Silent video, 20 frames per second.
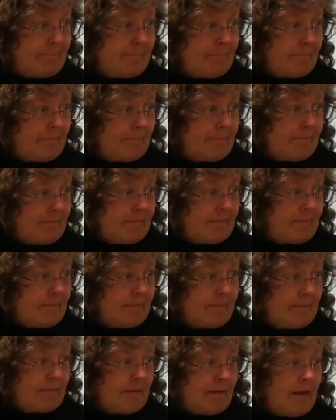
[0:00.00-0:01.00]
I think that's what
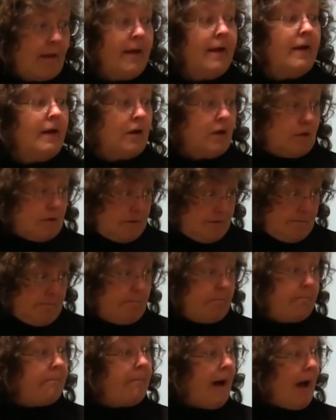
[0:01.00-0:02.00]
we're
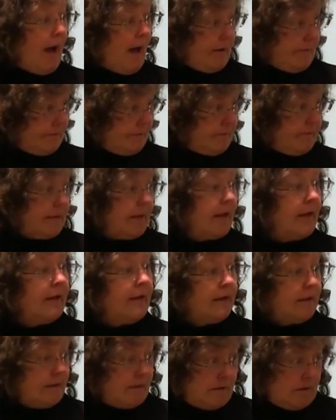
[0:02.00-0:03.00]
exactly like Possibly. that. But again,
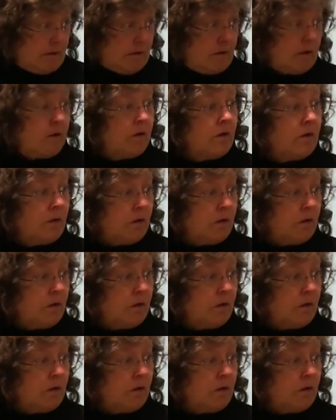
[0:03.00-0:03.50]
what's the?